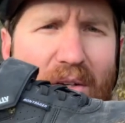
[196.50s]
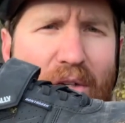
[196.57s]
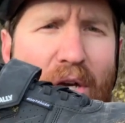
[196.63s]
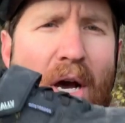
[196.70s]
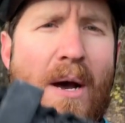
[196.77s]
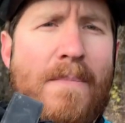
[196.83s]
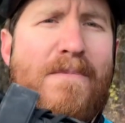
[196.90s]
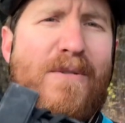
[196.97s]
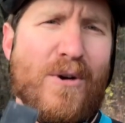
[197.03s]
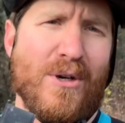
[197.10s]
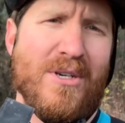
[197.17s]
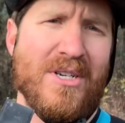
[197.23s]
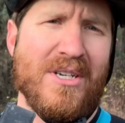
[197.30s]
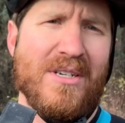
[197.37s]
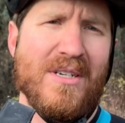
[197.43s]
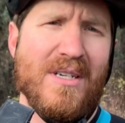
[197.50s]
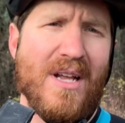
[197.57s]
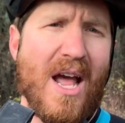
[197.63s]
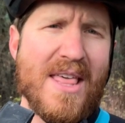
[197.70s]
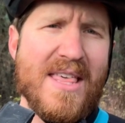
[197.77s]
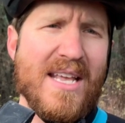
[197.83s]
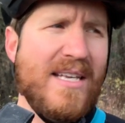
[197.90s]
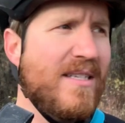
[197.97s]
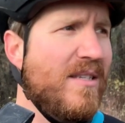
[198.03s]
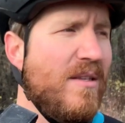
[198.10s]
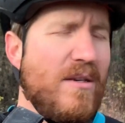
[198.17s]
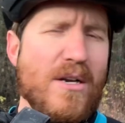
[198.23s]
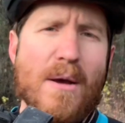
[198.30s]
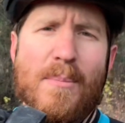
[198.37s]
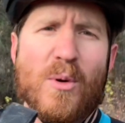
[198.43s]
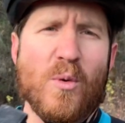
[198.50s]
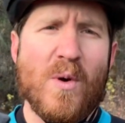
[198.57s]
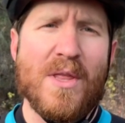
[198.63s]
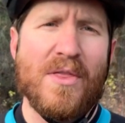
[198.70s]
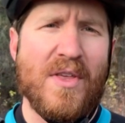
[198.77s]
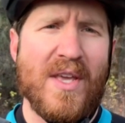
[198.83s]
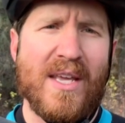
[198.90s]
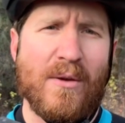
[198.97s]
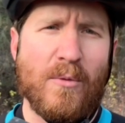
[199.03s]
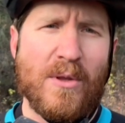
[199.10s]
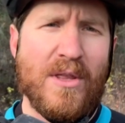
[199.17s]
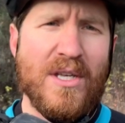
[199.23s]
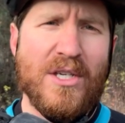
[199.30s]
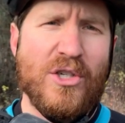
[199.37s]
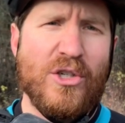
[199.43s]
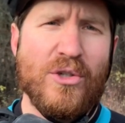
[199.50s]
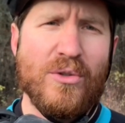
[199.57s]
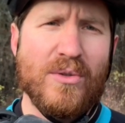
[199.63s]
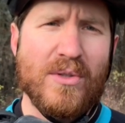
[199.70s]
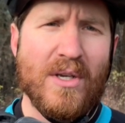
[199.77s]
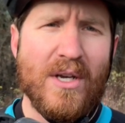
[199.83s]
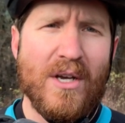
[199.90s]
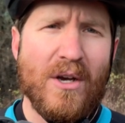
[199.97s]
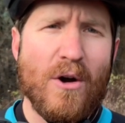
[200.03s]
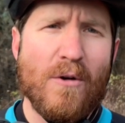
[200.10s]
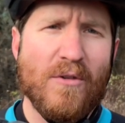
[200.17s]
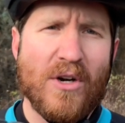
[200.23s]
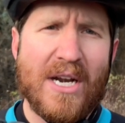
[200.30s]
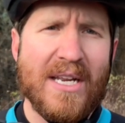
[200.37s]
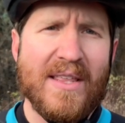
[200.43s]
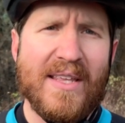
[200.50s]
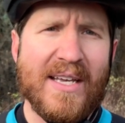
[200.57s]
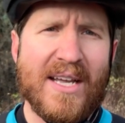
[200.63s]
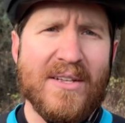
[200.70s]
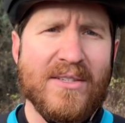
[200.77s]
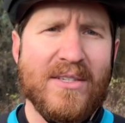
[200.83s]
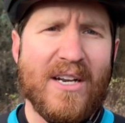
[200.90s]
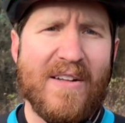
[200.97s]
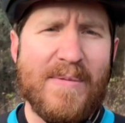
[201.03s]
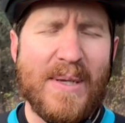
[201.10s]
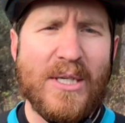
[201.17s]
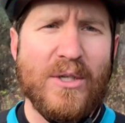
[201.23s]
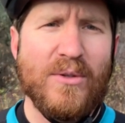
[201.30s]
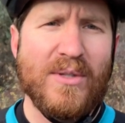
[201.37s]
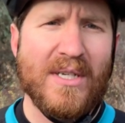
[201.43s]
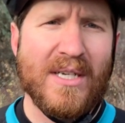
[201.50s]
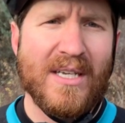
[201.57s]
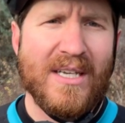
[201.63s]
Comfort, I think, is the number one thing with these shoes over anything else that I've been using.